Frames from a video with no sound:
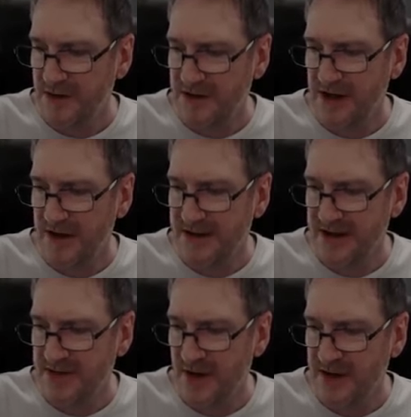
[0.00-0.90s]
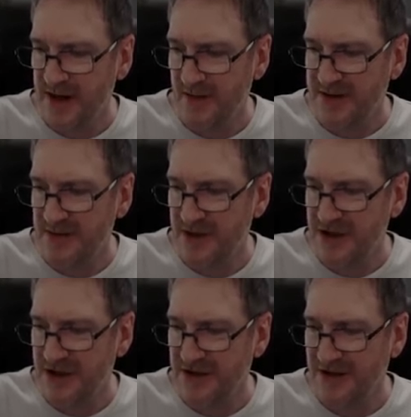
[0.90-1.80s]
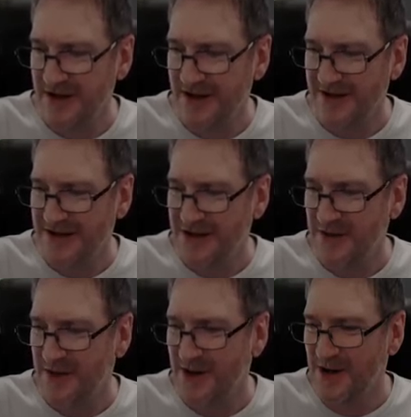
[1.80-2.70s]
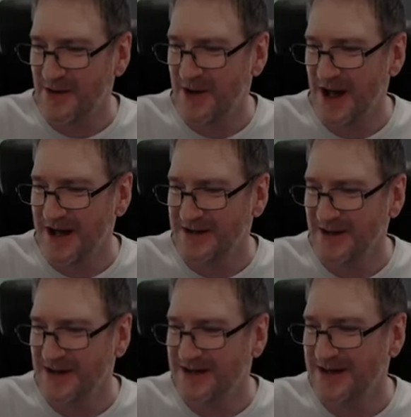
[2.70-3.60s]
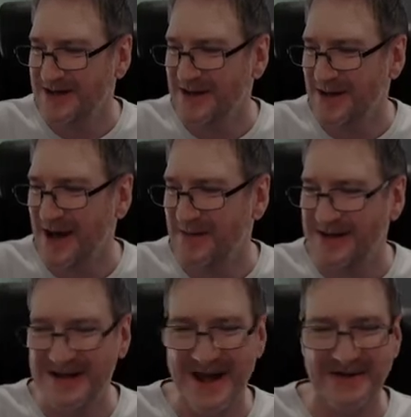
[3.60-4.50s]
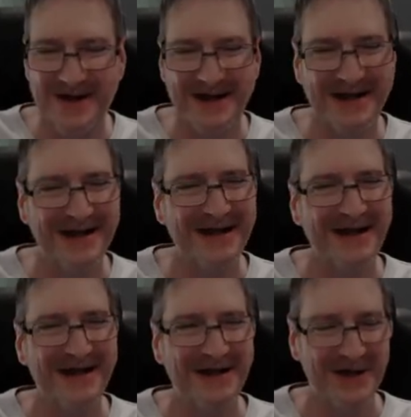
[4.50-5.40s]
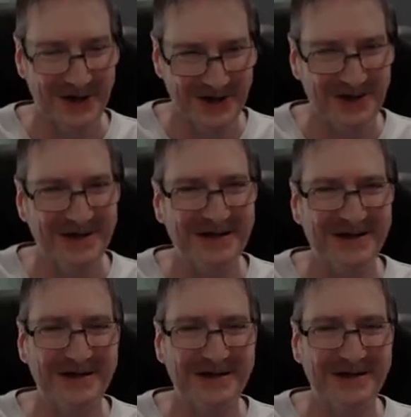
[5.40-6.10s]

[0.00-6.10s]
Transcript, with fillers: Tuatara says, right, that was a mission. Uh, stupid long passwords. Discord app is now running. Cool.